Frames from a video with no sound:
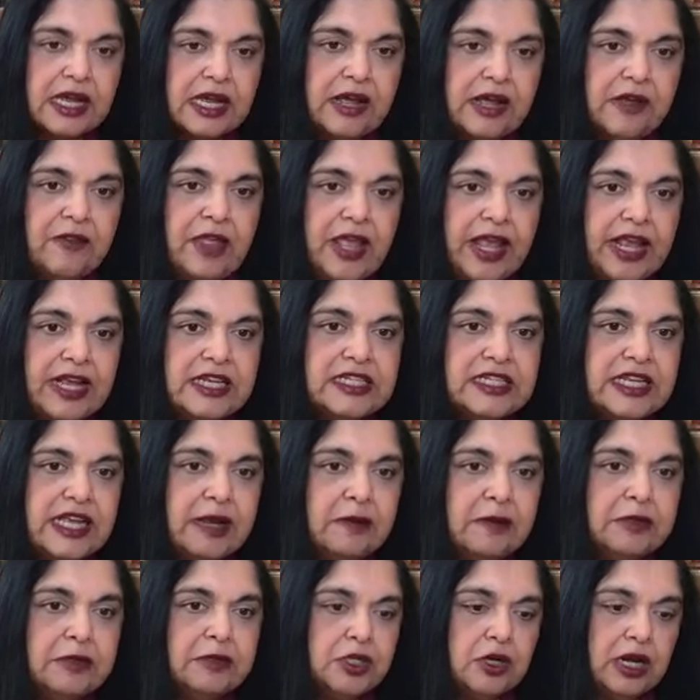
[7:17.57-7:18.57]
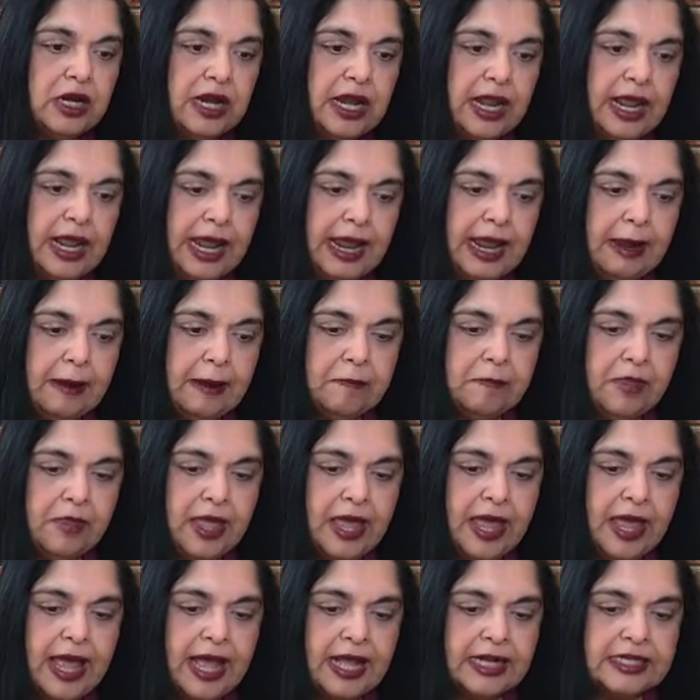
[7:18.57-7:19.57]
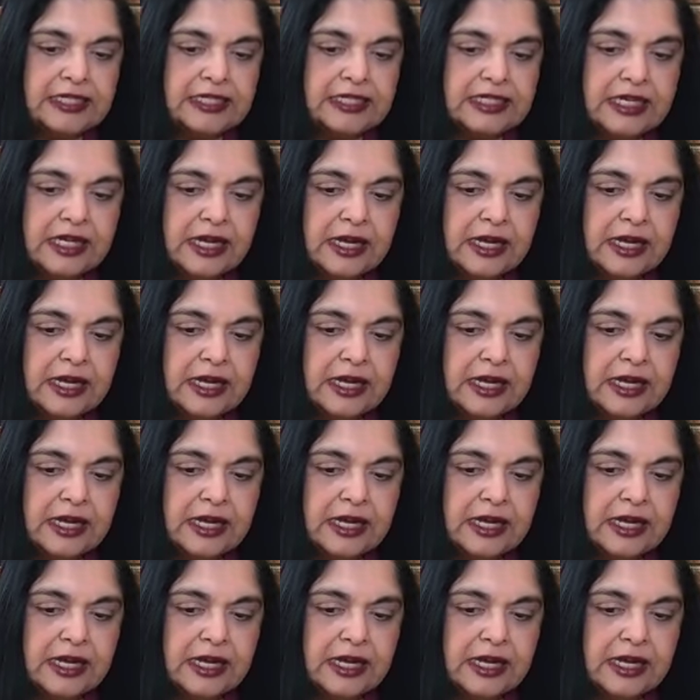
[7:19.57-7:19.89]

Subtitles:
They seem to claim that,